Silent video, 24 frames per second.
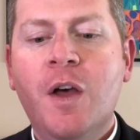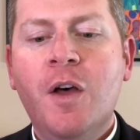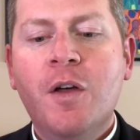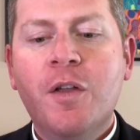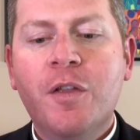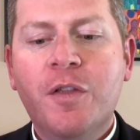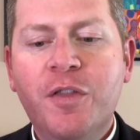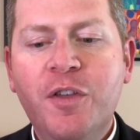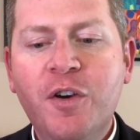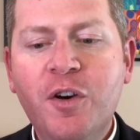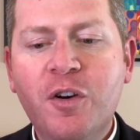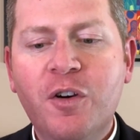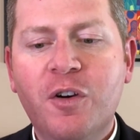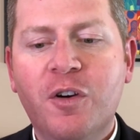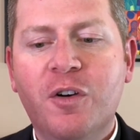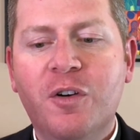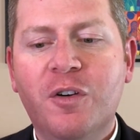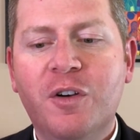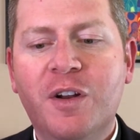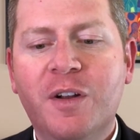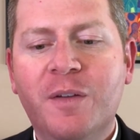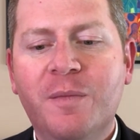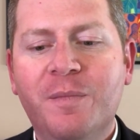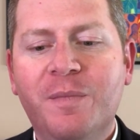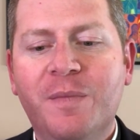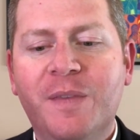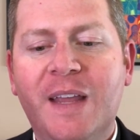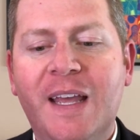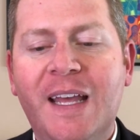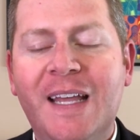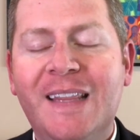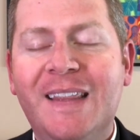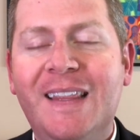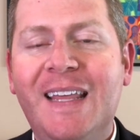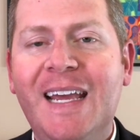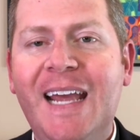Third,
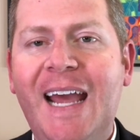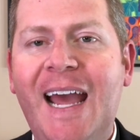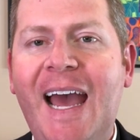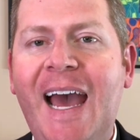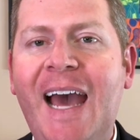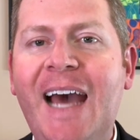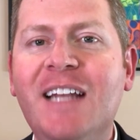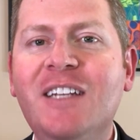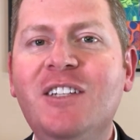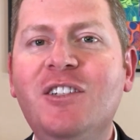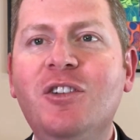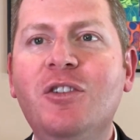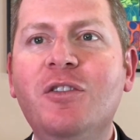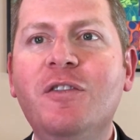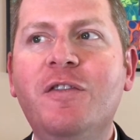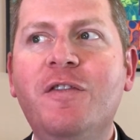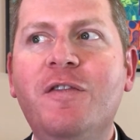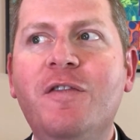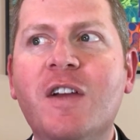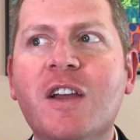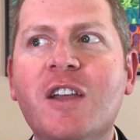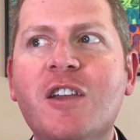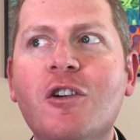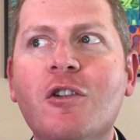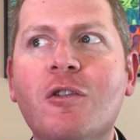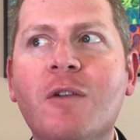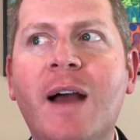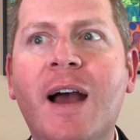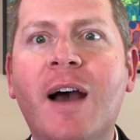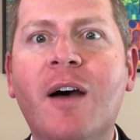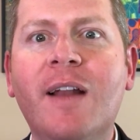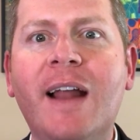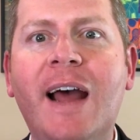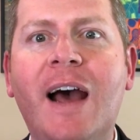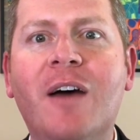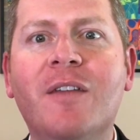they had to figure
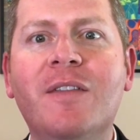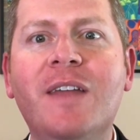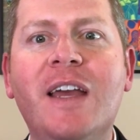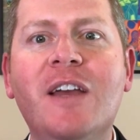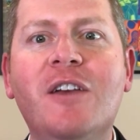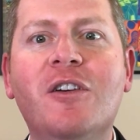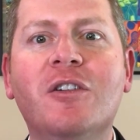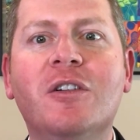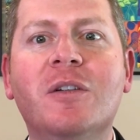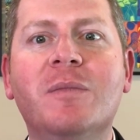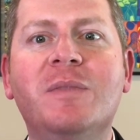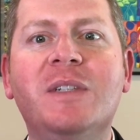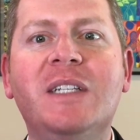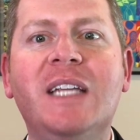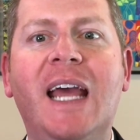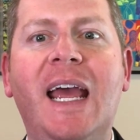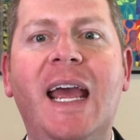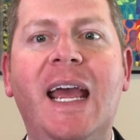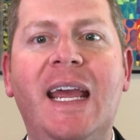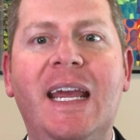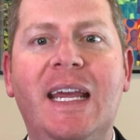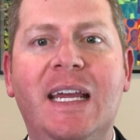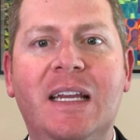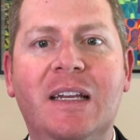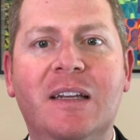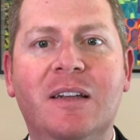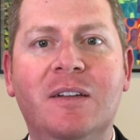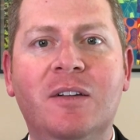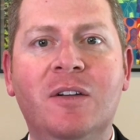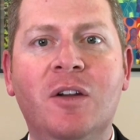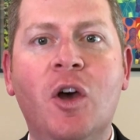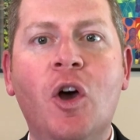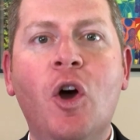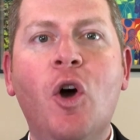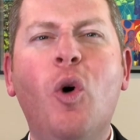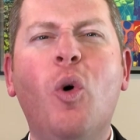out how they could obtain